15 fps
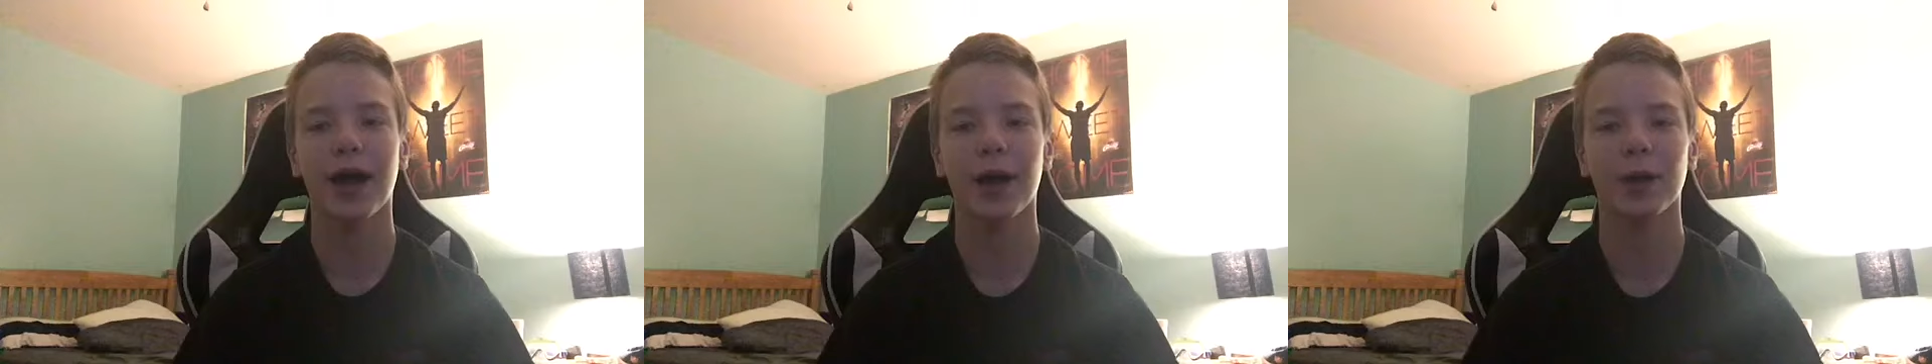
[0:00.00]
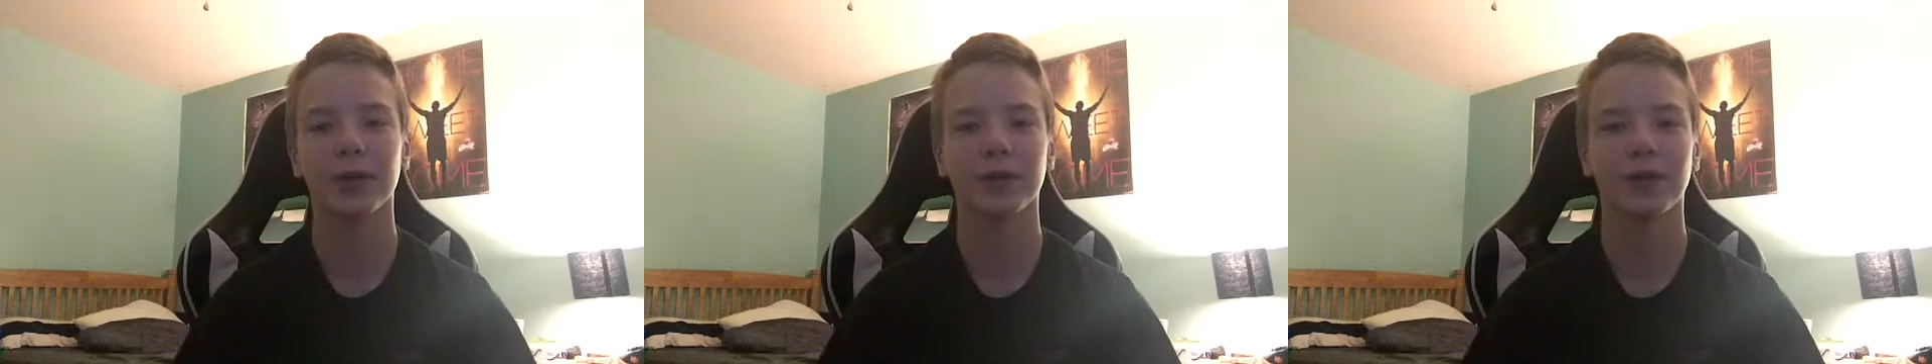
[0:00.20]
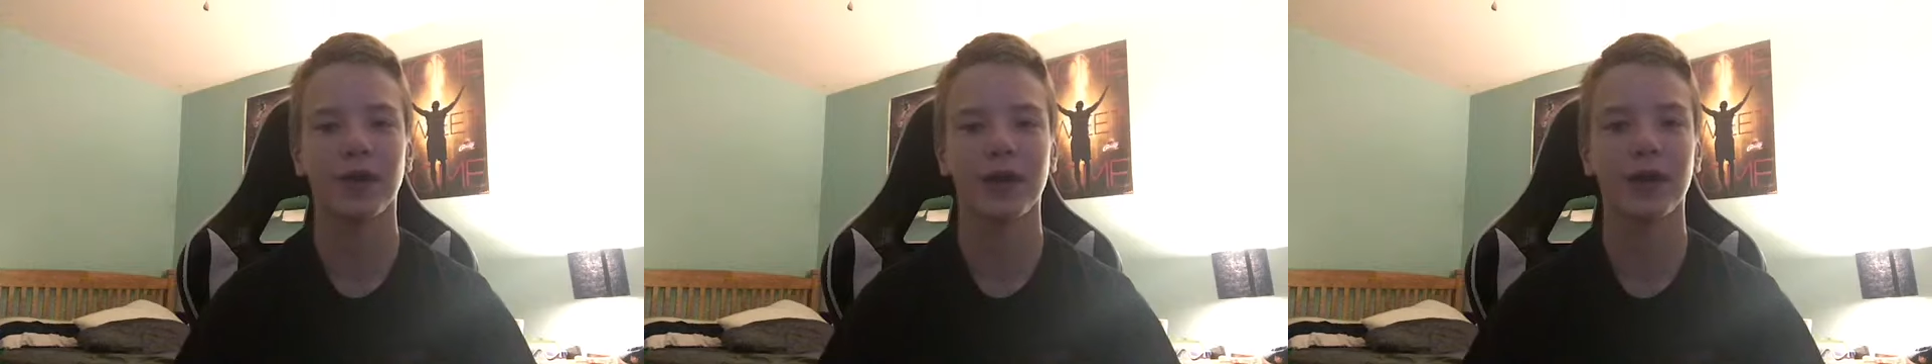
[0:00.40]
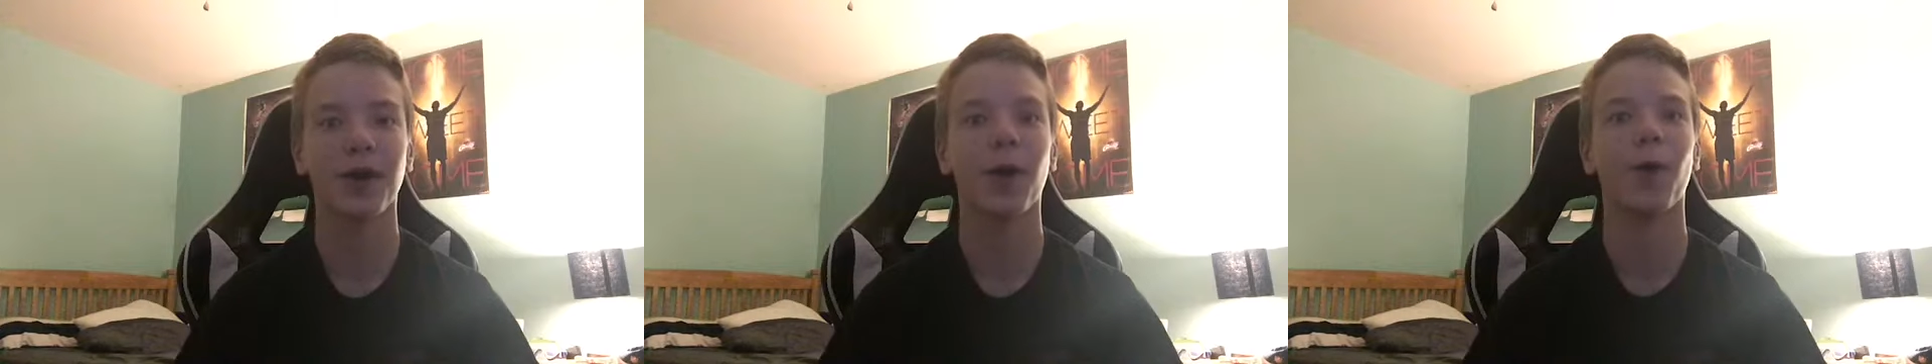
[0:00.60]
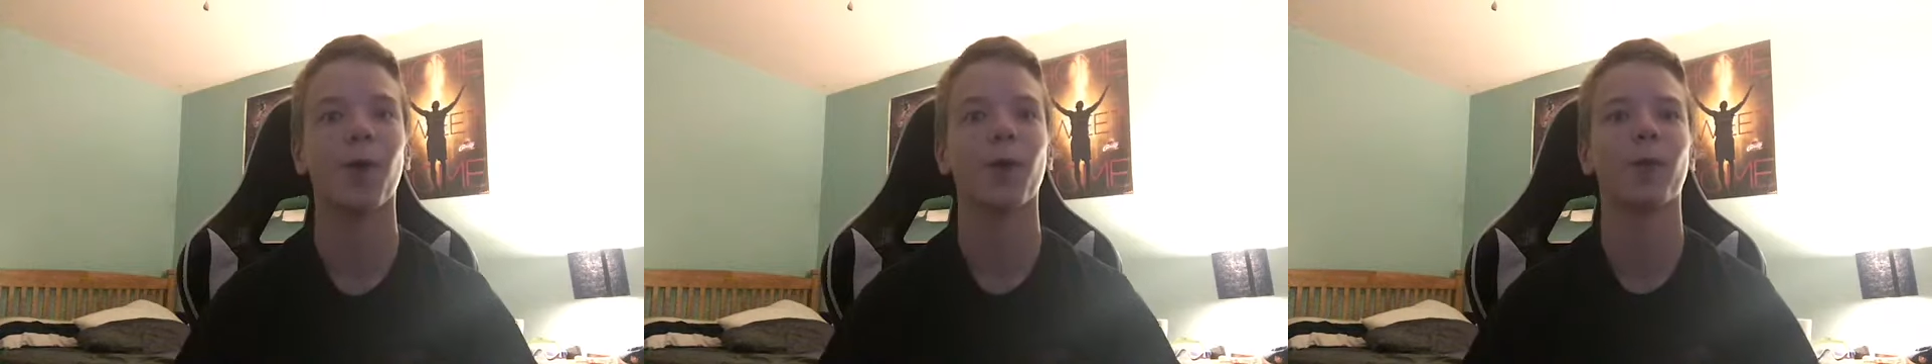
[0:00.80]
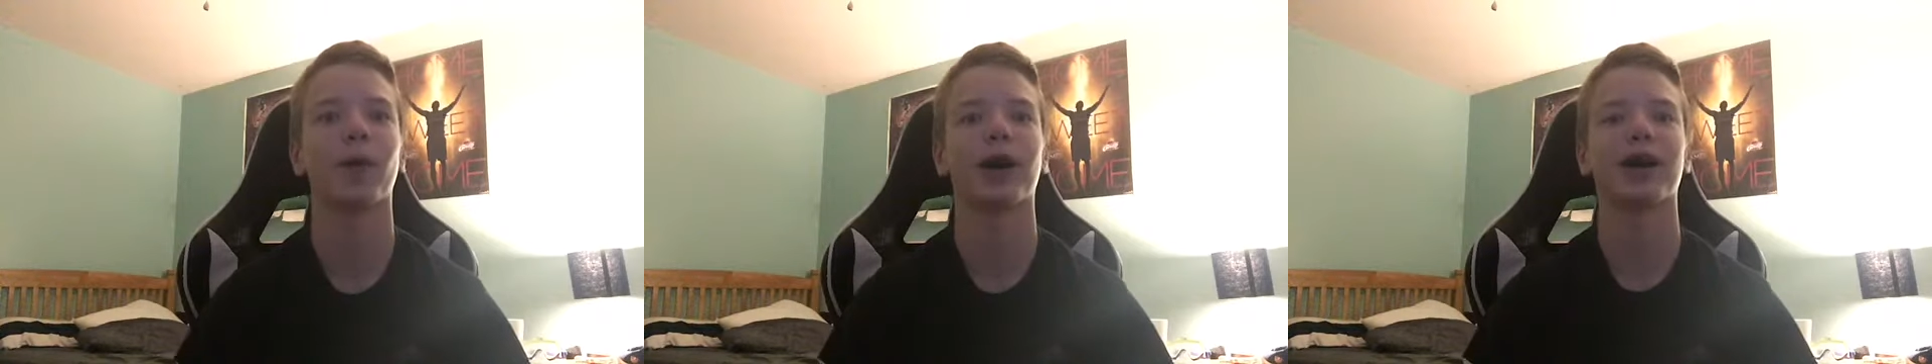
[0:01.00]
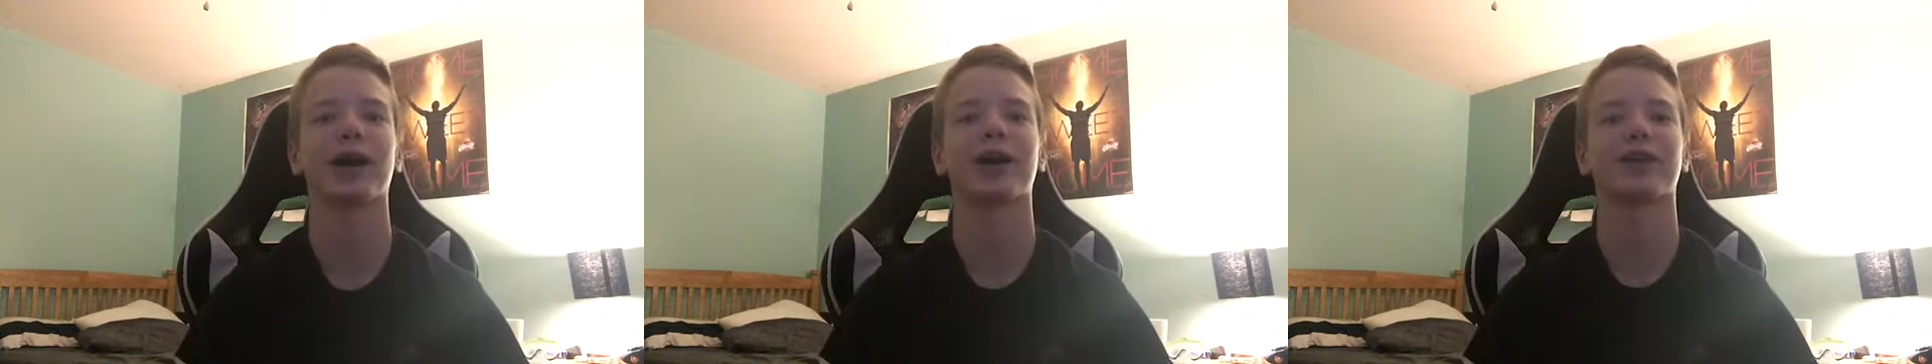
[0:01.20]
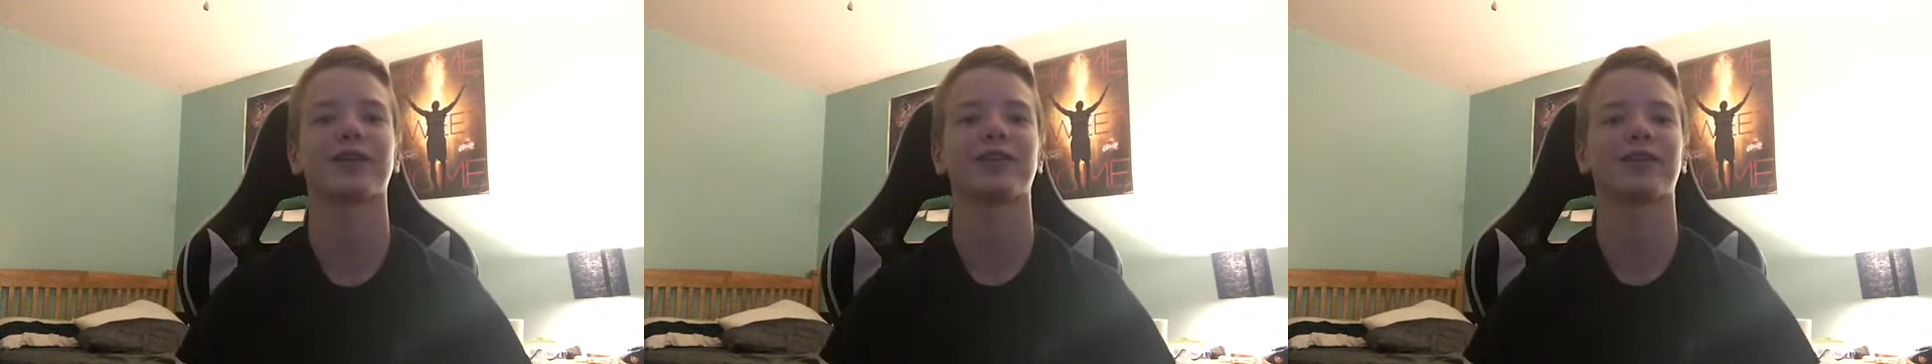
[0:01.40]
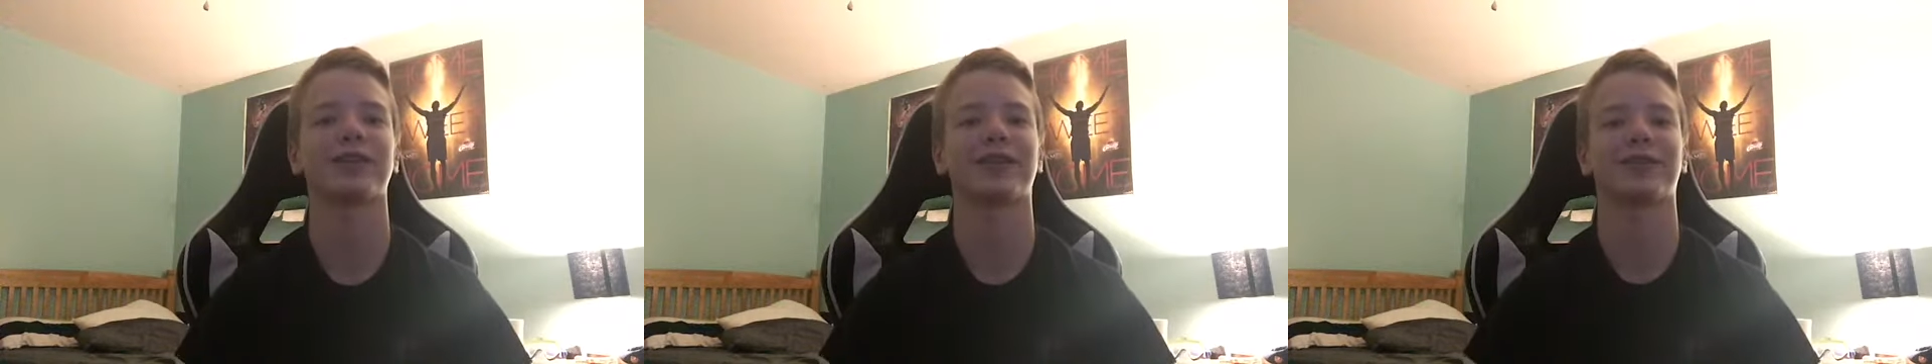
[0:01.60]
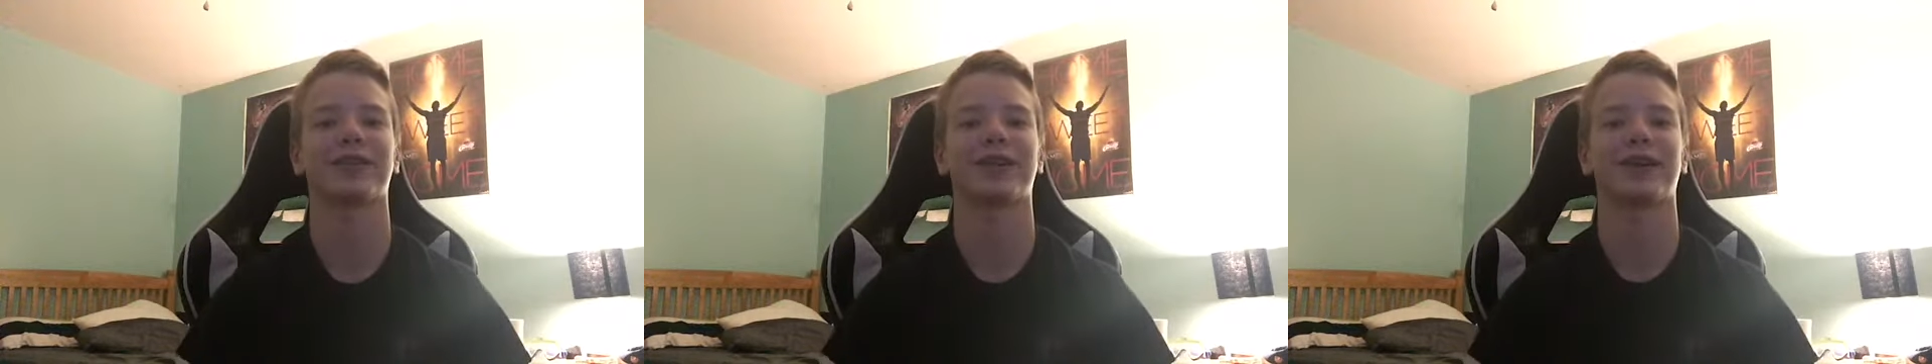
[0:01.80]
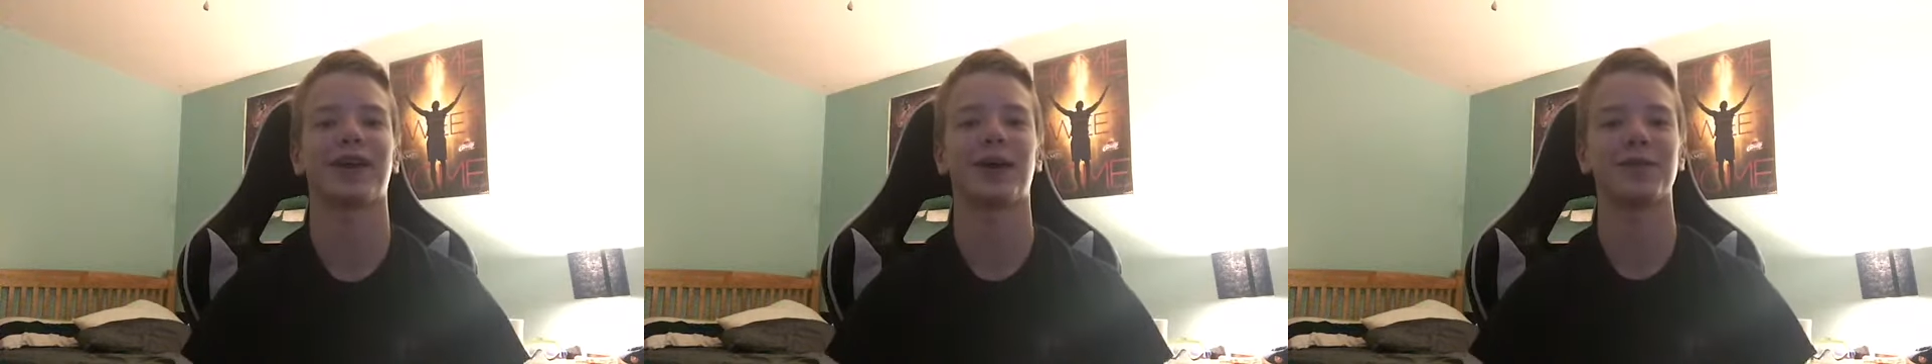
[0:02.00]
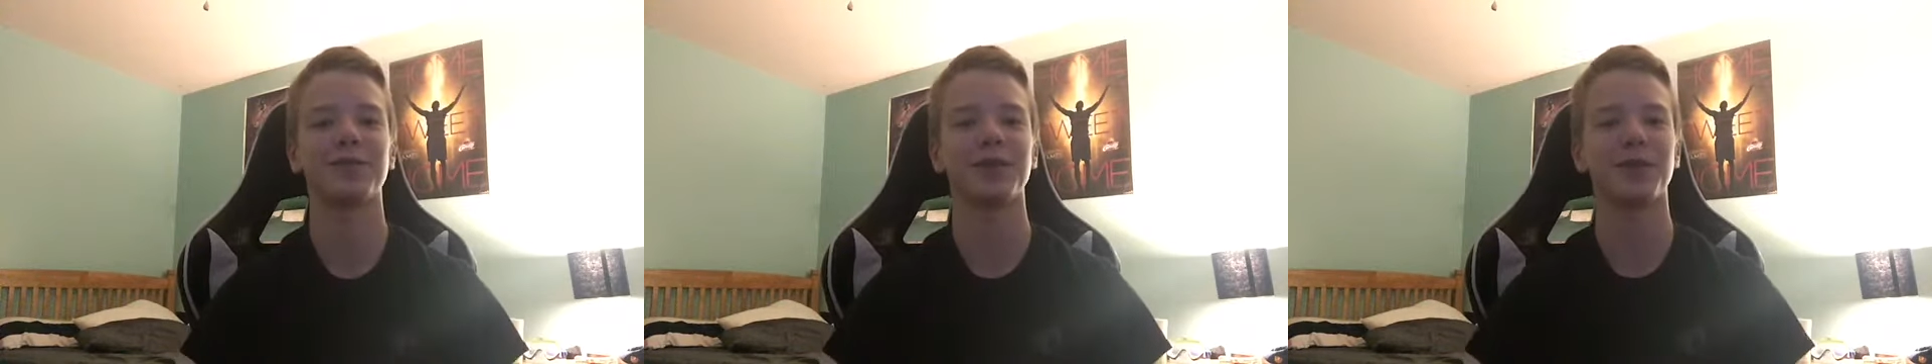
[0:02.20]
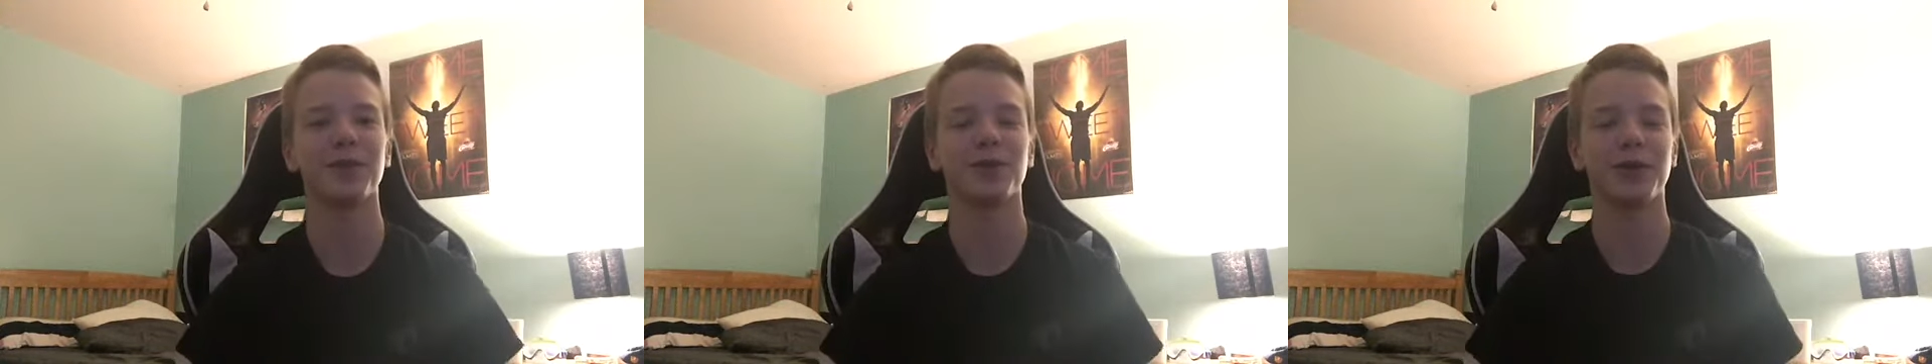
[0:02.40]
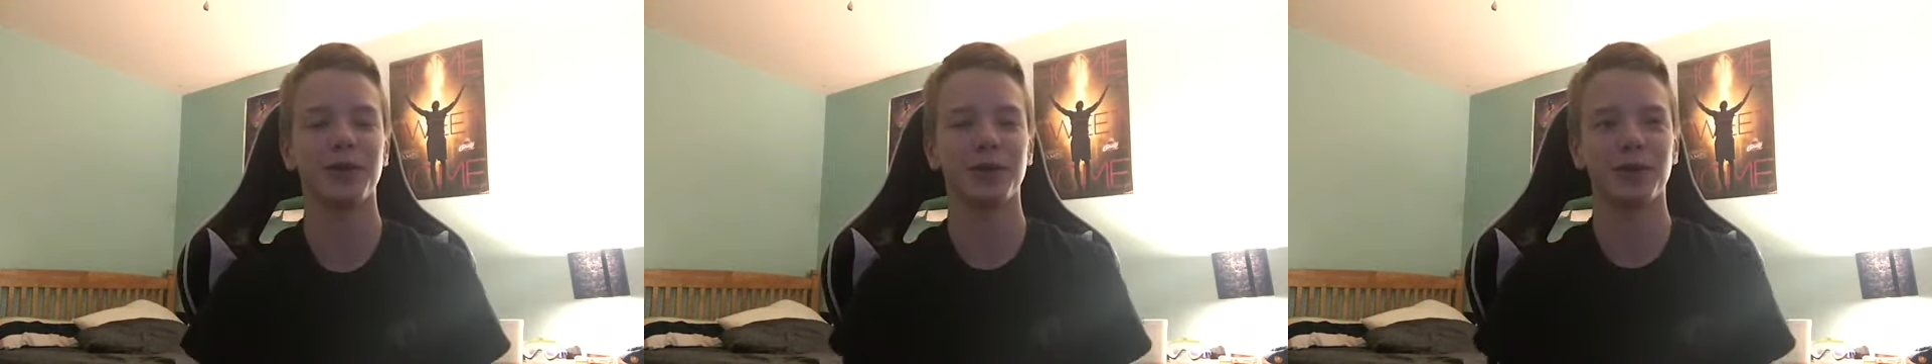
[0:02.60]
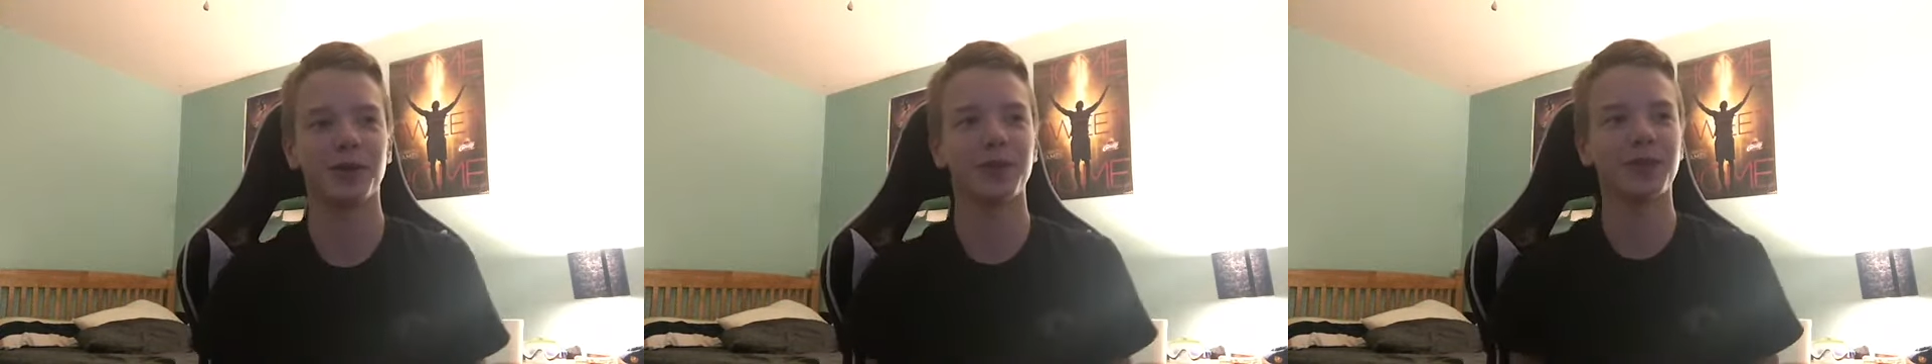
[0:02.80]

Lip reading: I was like, oh my gosh, this cannot be real.